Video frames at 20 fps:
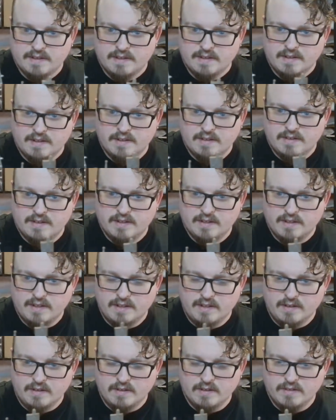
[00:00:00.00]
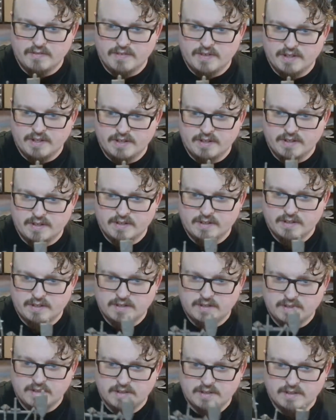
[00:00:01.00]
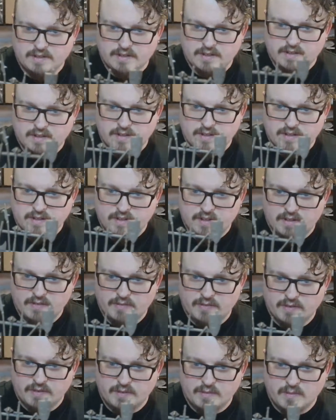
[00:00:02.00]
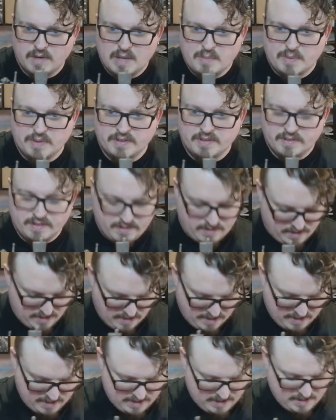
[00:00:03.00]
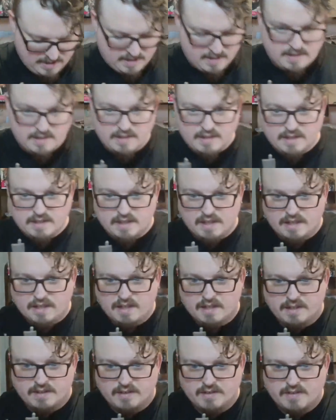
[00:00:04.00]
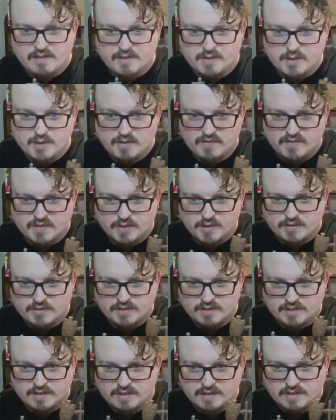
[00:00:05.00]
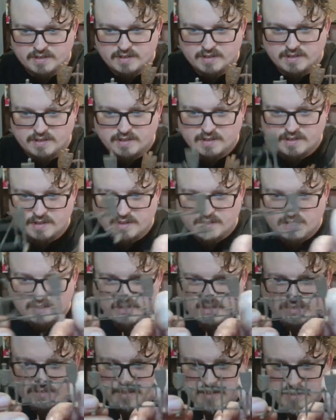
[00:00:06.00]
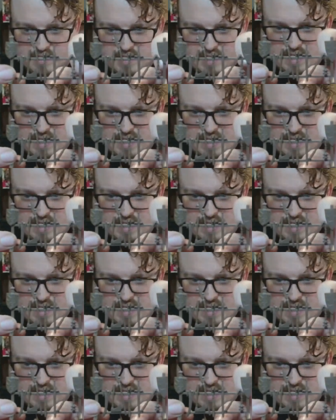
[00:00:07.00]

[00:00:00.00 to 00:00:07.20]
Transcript: containing all of the different weapons, and the new version still